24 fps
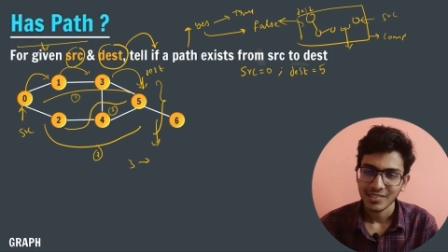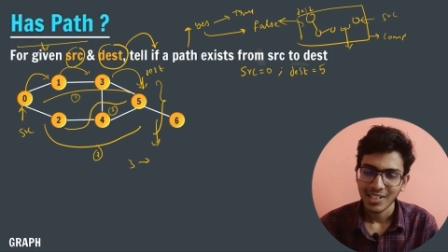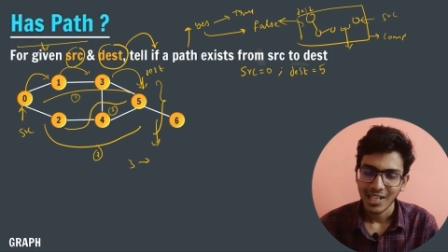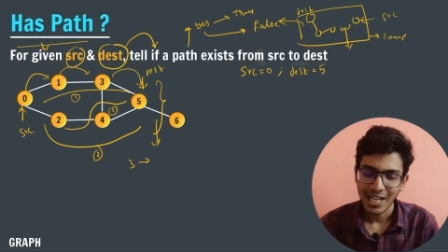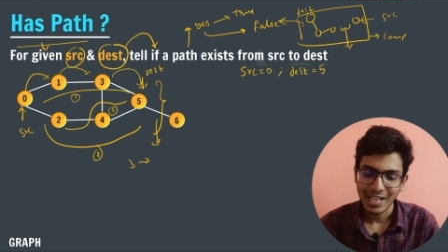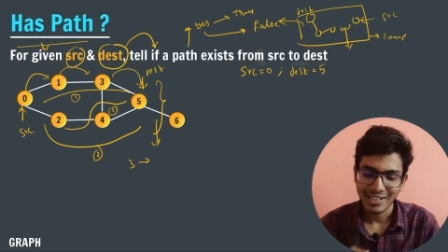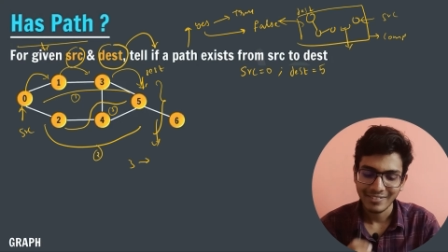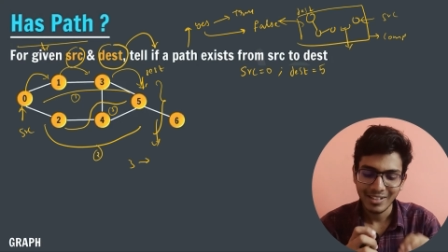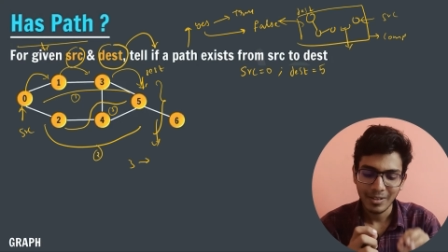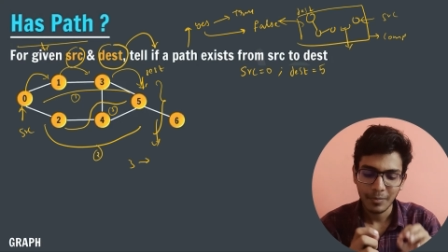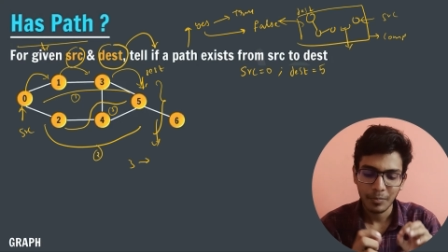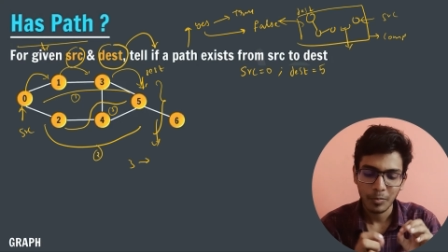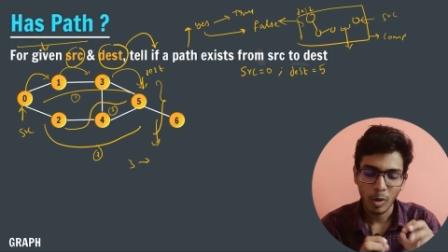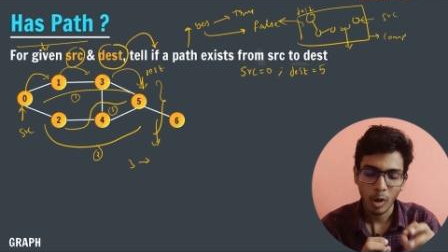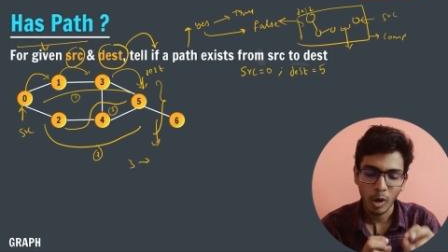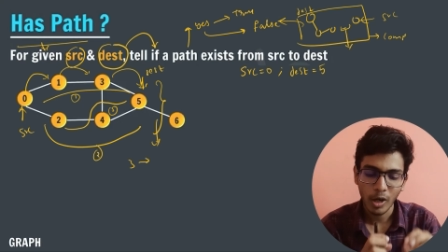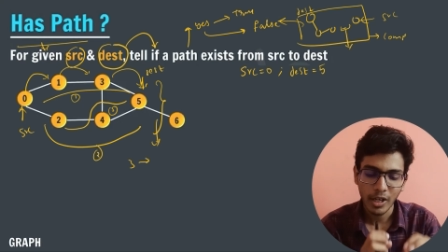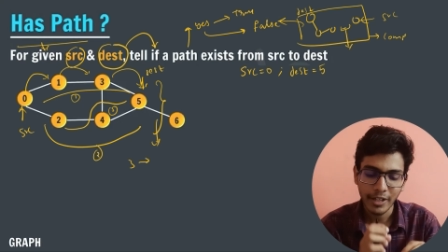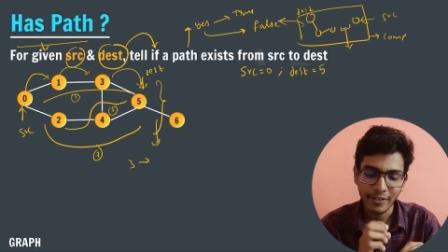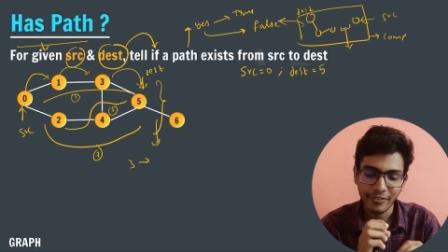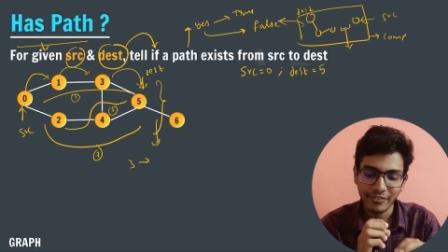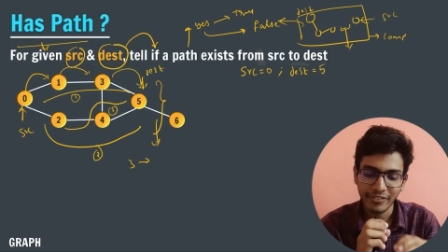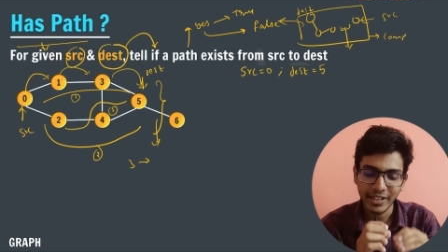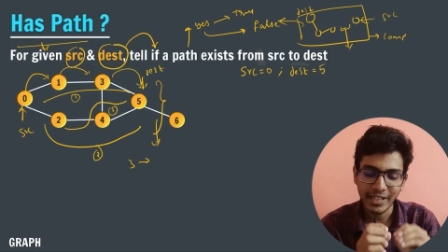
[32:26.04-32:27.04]
I will
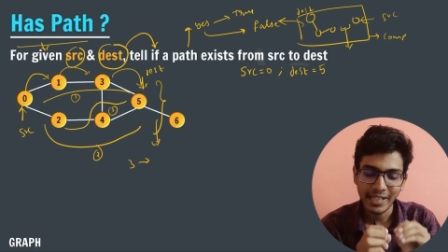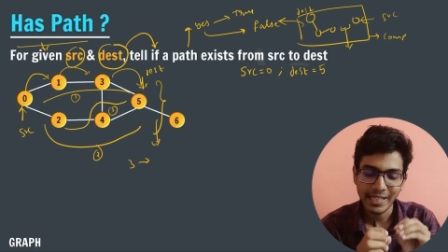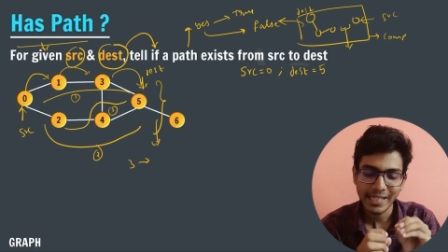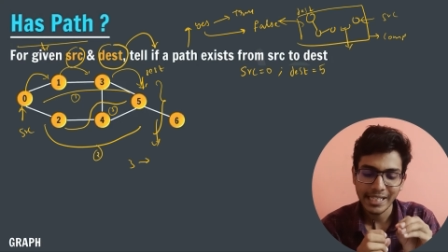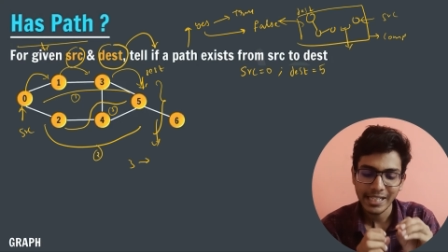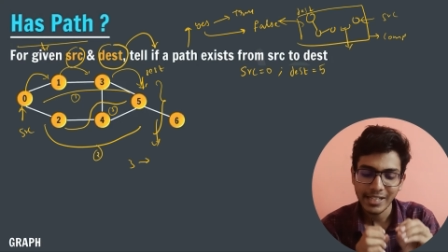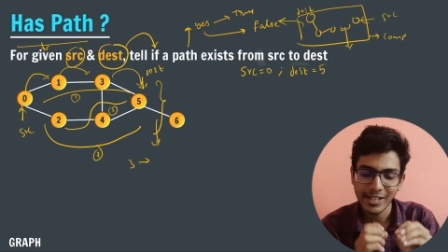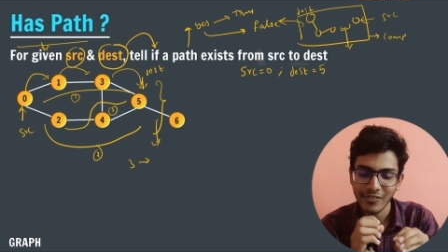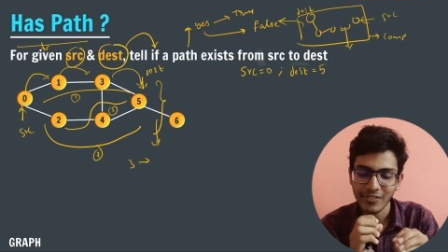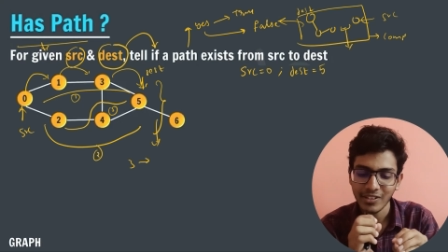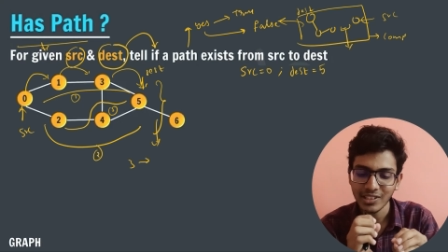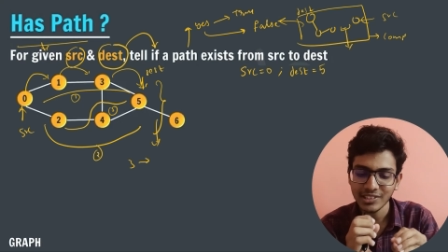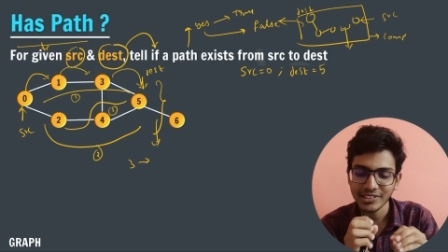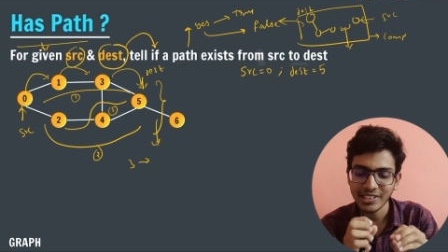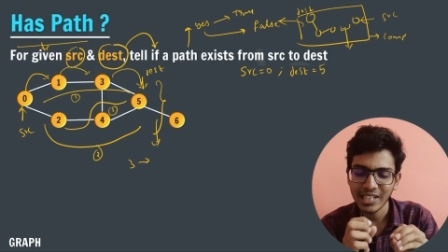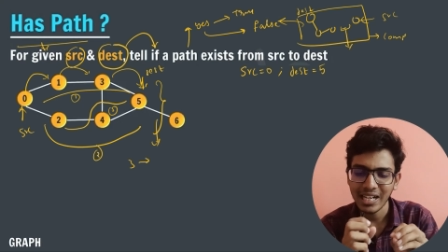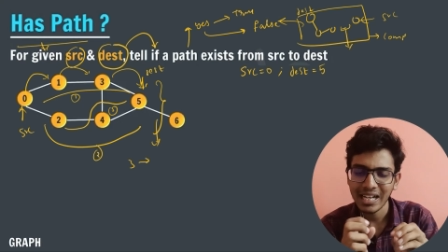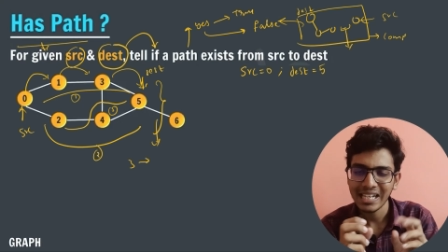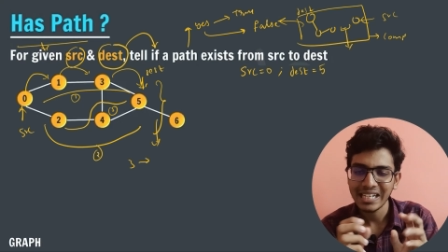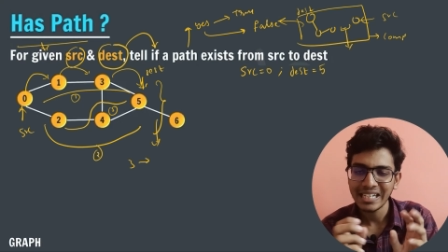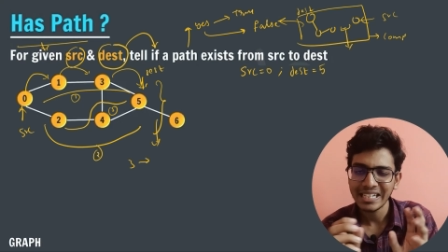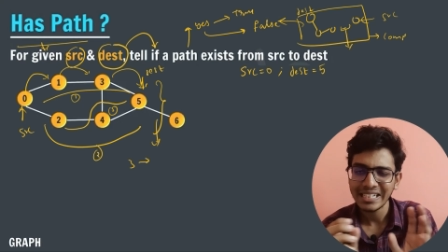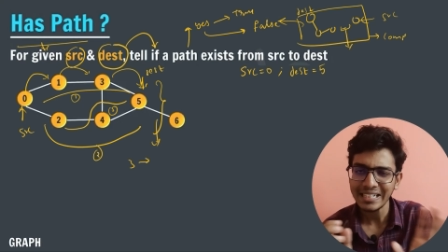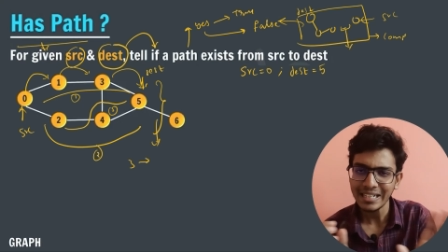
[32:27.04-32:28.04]
modify DFS
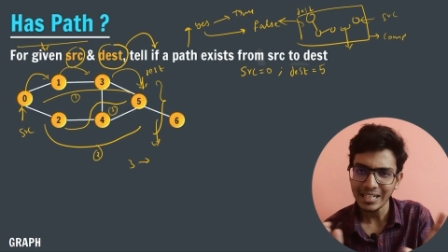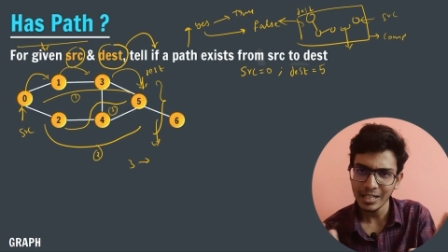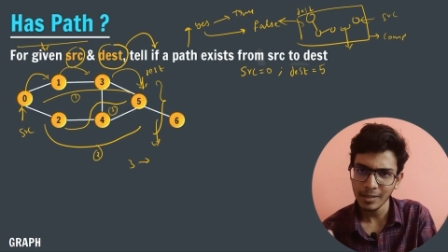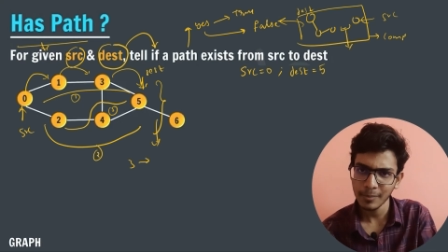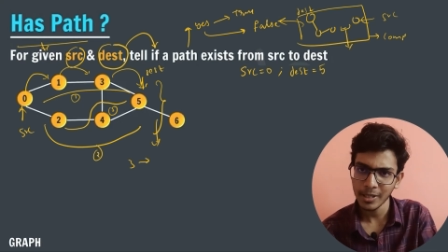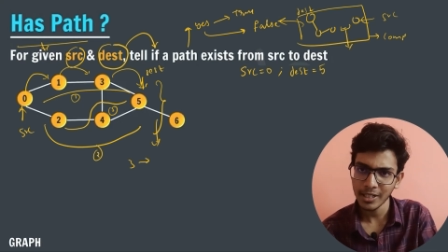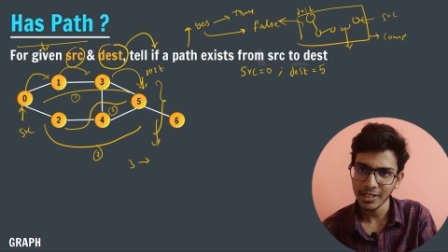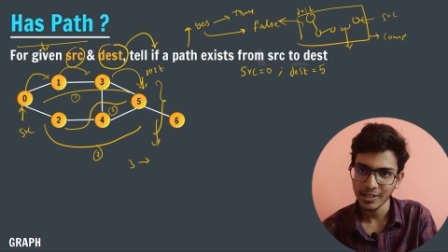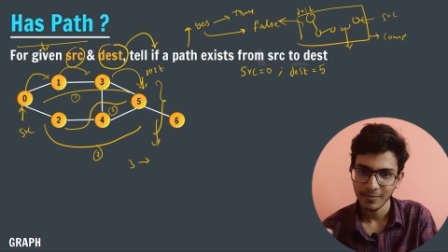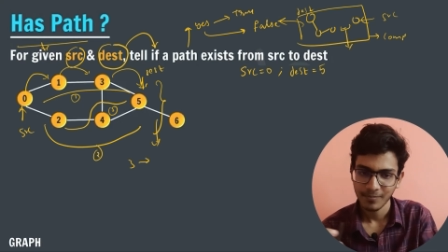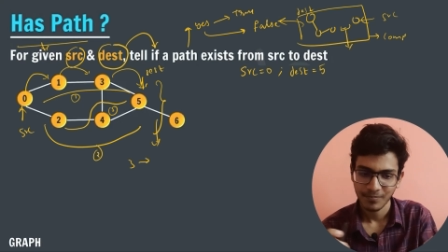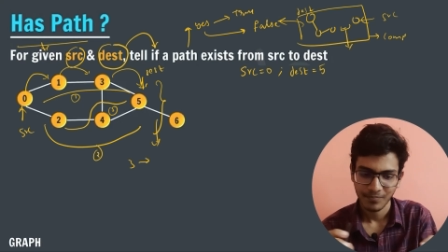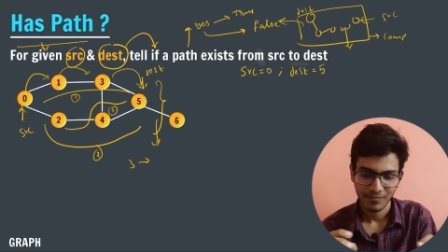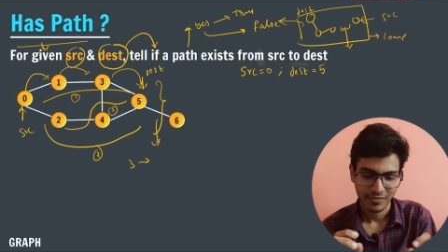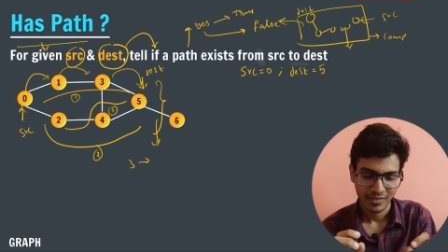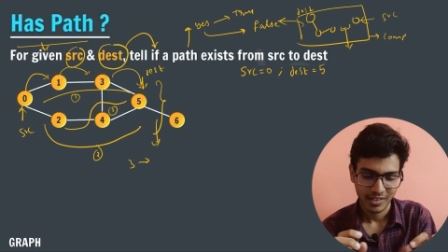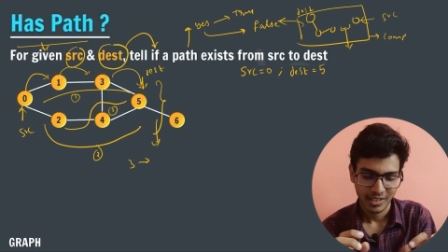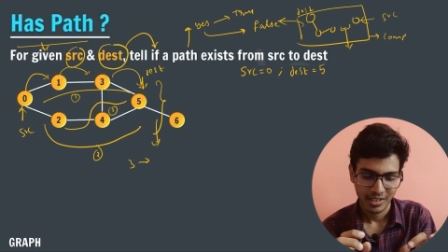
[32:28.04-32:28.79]
a little bit,